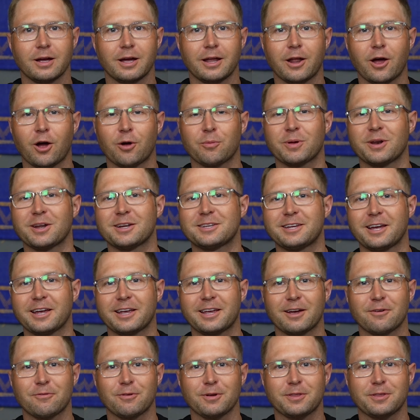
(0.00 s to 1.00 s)
And now I'm going to
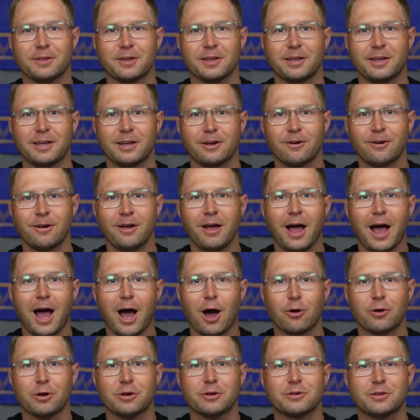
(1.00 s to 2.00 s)
take everything here
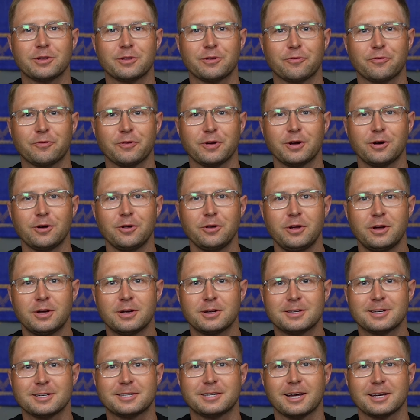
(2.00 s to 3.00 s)
out into the field
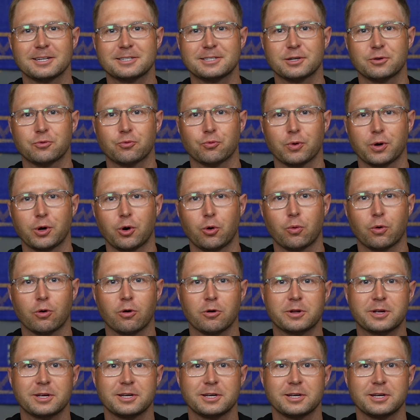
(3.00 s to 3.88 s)
to test it in real world